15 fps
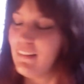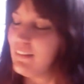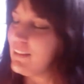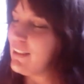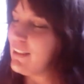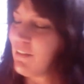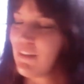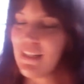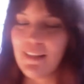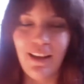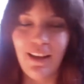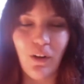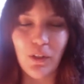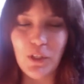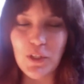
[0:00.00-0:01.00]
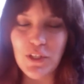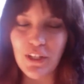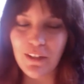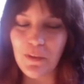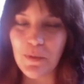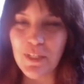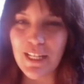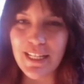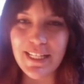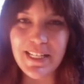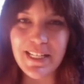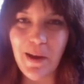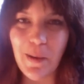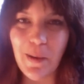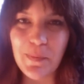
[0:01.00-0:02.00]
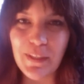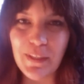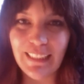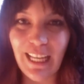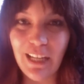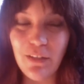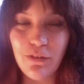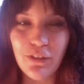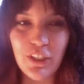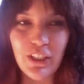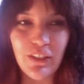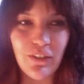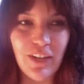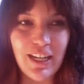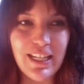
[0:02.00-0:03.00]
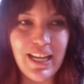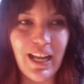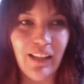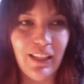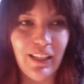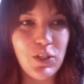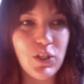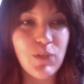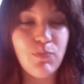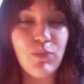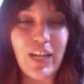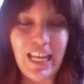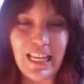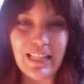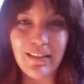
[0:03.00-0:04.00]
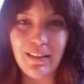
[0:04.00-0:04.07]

given that all the circumstances come aligned for you right now, let's just breathe.